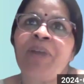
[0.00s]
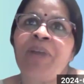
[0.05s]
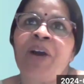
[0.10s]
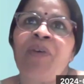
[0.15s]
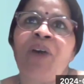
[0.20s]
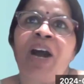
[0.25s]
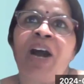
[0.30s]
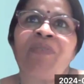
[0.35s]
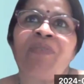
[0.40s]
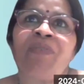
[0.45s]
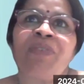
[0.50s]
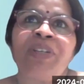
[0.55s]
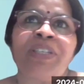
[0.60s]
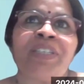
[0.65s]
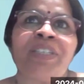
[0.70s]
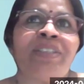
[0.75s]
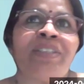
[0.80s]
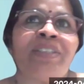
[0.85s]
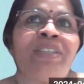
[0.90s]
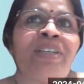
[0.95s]
Now,
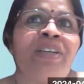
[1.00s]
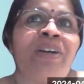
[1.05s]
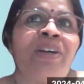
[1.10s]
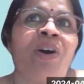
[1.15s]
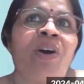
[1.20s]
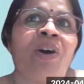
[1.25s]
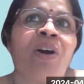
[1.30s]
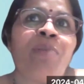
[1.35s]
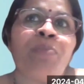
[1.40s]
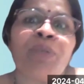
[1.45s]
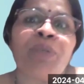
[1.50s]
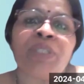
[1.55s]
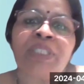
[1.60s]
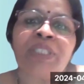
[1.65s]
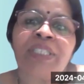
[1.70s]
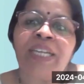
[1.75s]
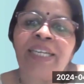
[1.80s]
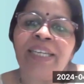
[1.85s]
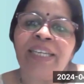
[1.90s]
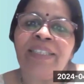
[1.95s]
after
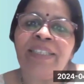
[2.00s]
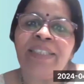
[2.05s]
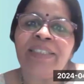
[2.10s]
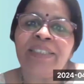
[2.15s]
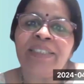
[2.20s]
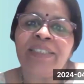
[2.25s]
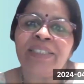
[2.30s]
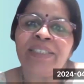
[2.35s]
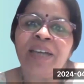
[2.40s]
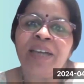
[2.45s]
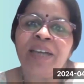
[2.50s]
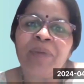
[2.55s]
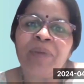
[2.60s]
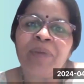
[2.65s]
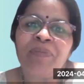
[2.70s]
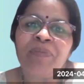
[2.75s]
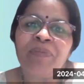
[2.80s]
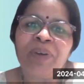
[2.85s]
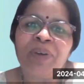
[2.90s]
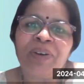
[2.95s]
almost 30 years,
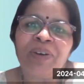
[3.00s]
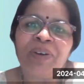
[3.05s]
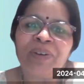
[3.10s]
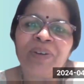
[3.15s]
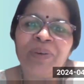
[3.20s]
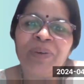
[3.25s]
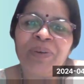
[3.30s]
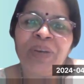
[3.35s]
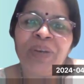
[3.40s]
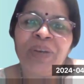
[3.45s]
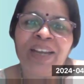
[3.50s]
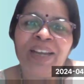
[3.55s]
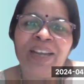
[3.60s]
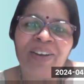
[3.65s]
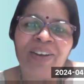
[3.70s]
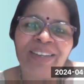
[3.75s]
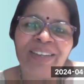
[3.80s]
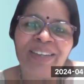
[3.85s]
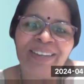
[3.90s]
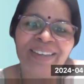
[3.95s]
I'm doing
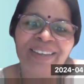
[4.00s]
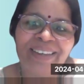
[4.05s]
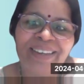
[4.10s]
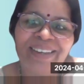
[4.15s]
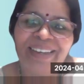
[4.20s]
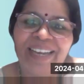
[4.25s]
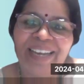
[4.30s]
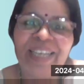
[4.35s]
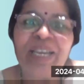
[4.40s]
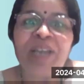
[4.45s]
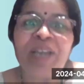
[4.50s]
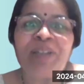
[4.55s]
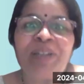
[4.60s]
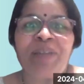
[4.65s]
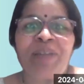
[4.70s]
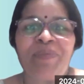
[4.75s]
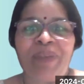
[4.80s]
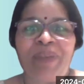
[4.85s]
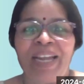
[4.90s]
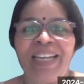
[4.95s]
on again
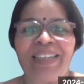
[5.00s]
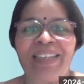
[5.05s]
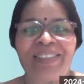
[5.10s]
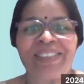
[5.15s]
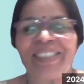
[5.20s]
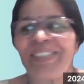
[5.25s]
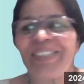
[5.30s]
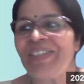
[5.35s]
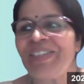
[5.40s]
the male nursing.